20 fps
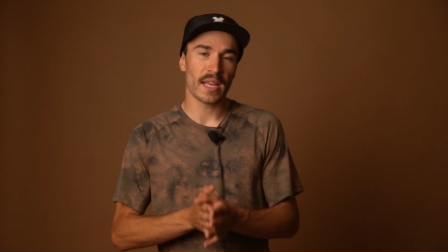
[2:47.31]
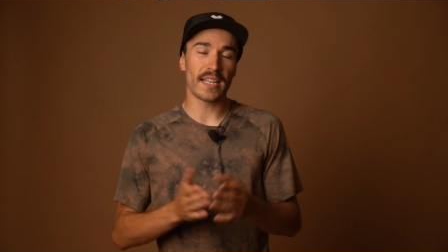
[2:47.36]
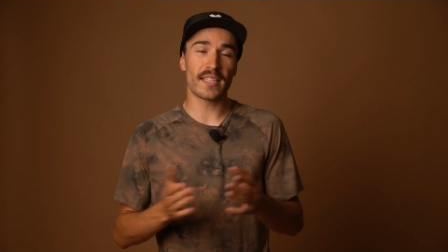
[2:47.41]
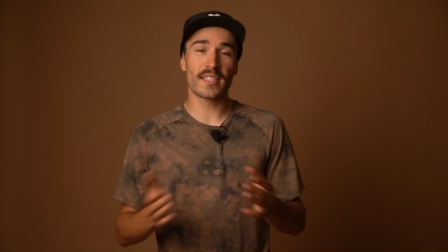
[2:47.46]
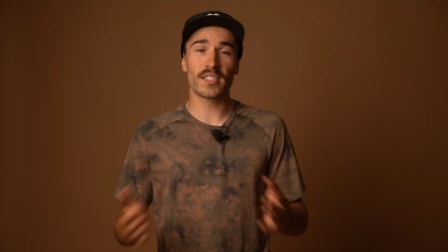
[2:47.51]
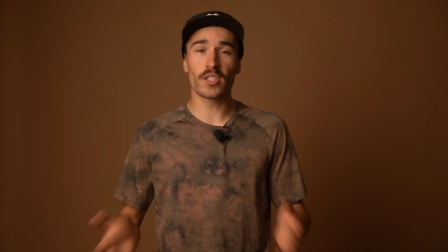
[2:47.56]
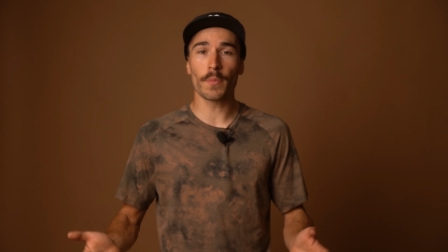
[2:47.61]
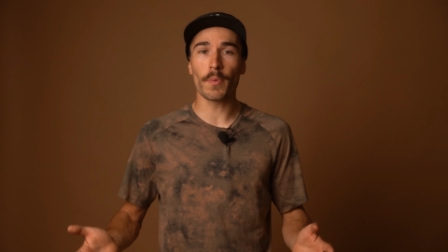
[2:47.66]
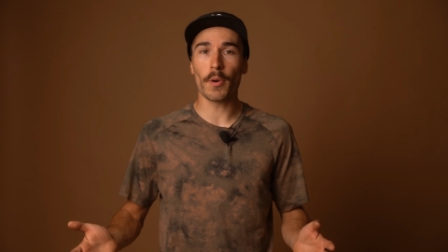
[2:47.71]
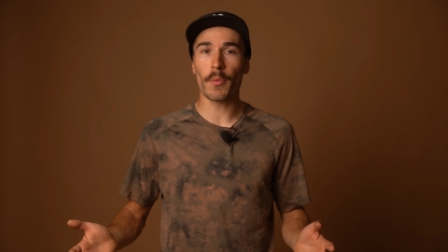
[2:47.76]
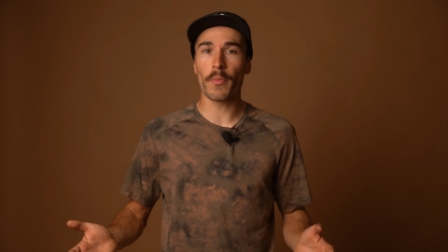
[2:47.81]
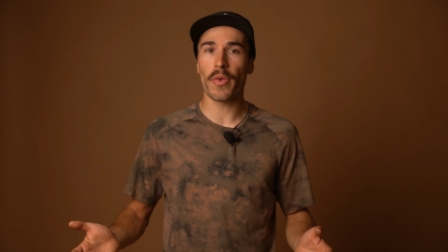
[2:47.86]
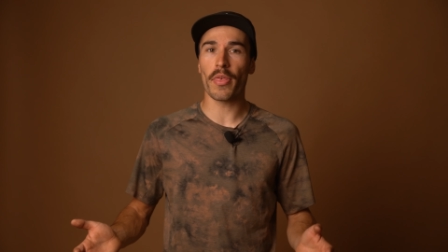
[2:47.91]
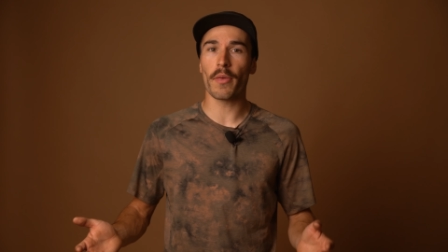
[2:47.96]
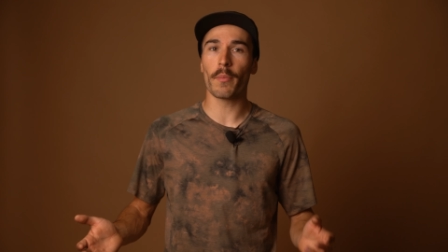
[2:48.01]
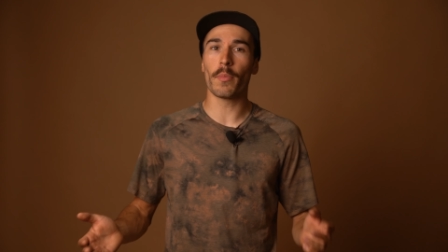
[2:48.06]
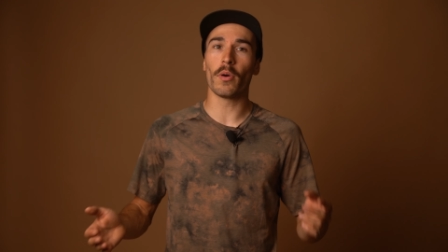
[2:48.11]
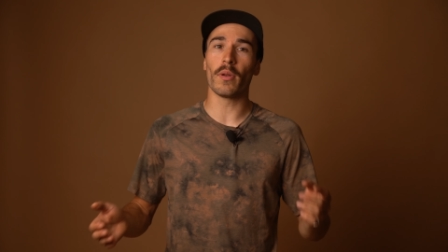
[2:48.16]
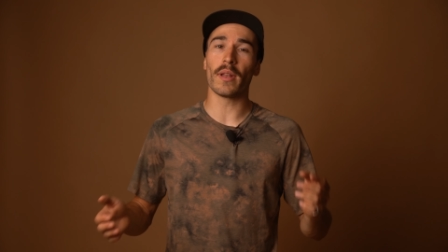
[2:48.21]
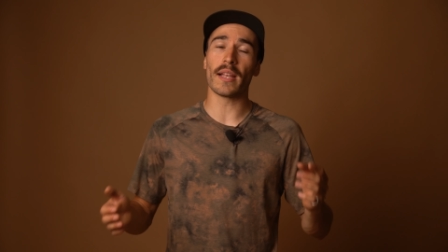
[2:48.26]
it's super
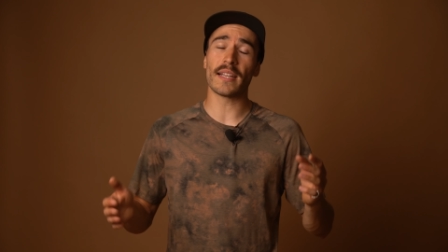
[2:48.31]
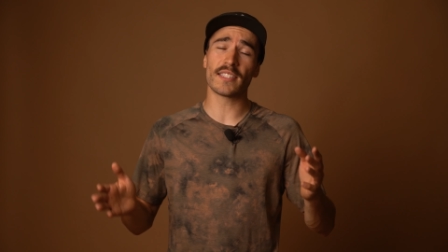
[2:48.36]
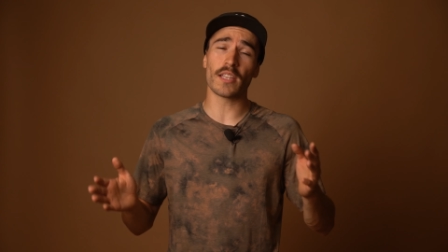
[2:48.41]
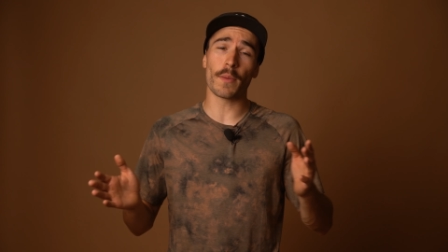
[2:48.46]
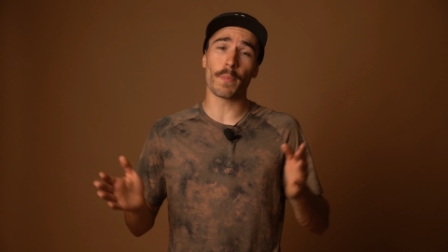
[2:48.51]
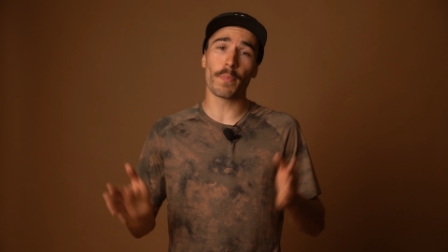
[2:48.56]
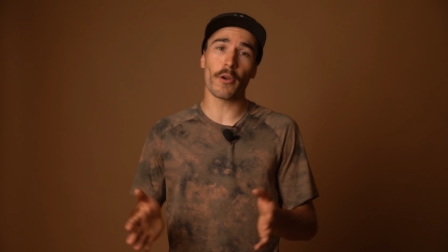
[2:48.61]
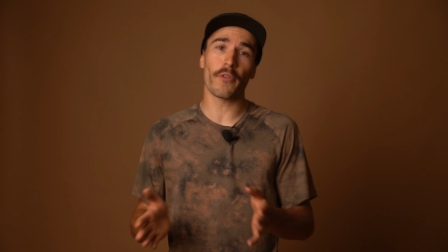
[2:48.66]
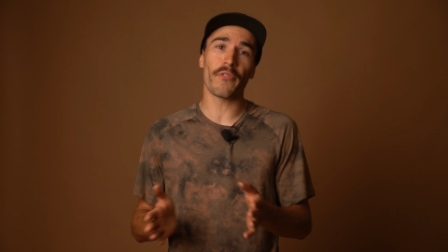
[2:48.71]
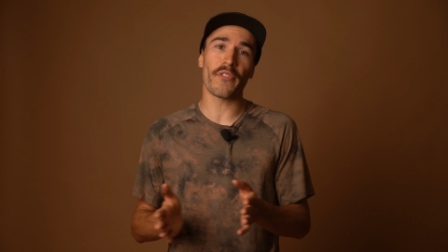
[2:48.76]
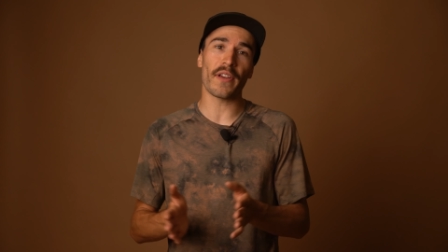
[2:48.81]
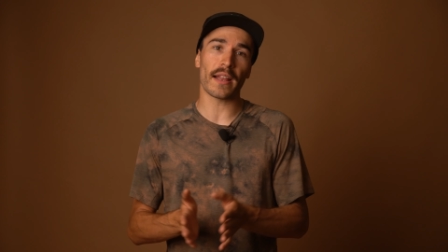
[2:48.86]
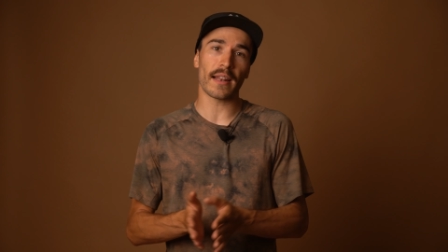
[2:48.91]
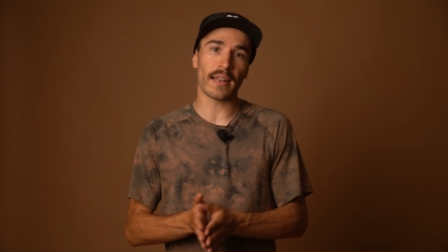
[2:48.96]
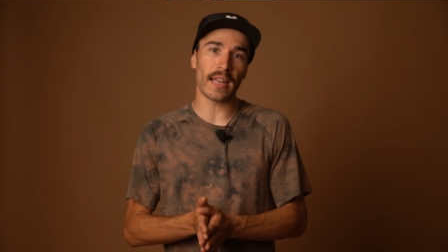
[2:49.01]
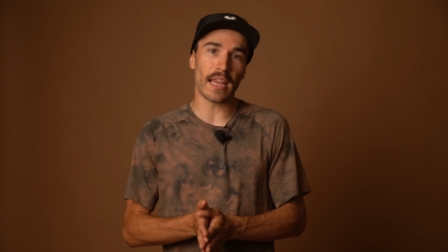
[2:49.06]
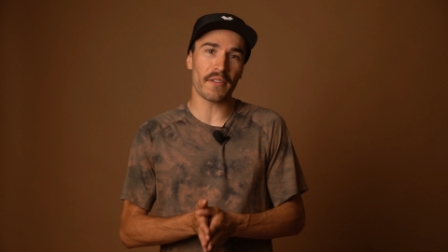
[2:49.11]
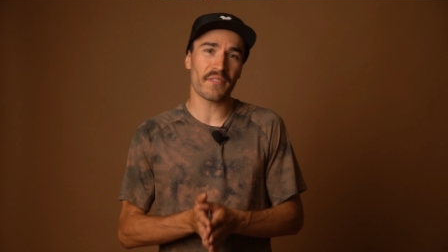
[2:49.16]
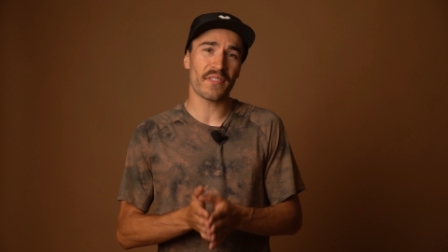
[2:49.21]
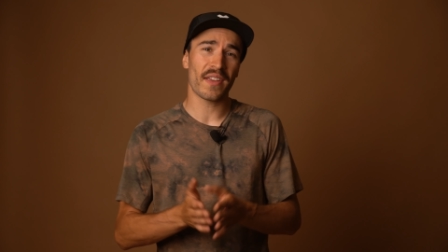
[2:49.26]
breathable, it's the perfect
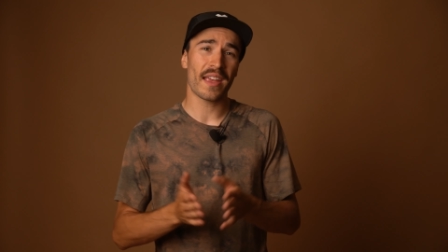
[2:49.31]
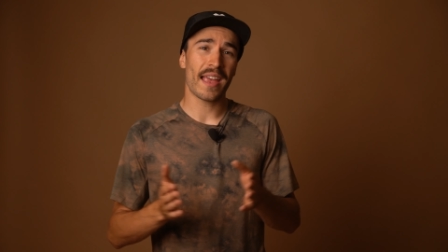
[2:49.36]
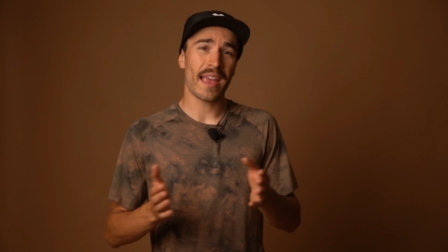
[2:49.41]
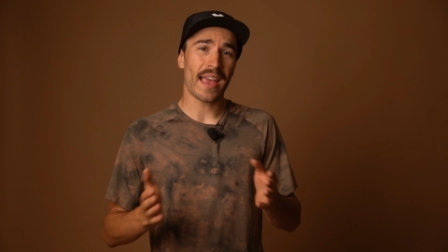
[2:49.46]
length,